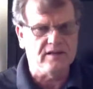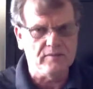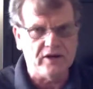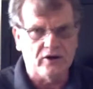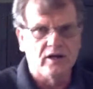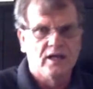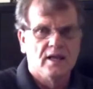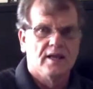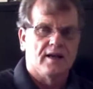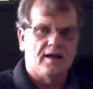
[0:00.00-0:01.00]
meter.
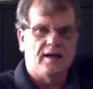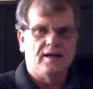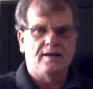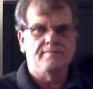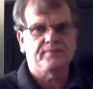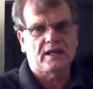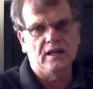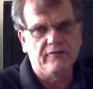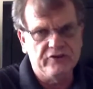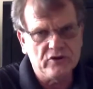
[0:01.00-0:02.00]

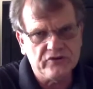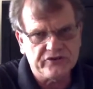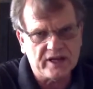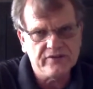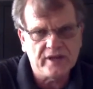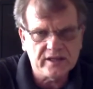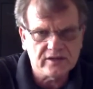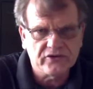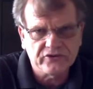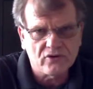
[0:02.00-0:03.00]
If you said that the
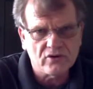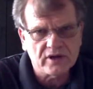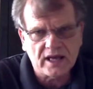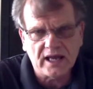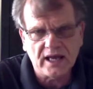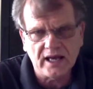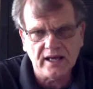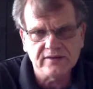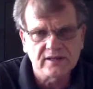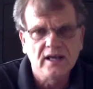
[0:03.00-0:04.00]
song
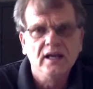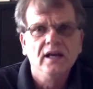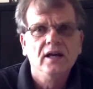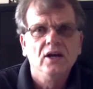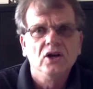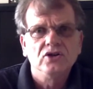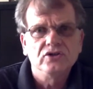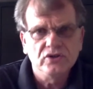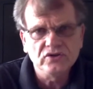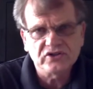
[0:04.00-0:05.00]
has
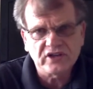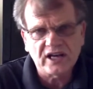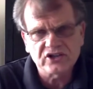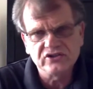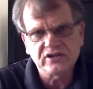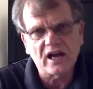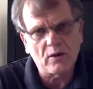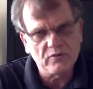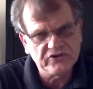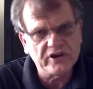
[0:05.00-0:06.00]
2 sections, I
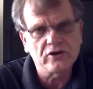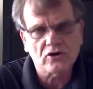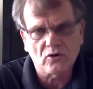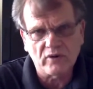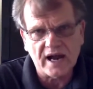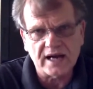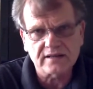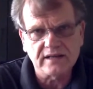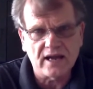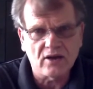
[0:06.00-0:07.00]
would say you're correct.
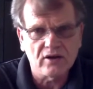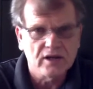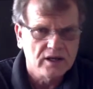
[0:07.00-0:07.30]
Now,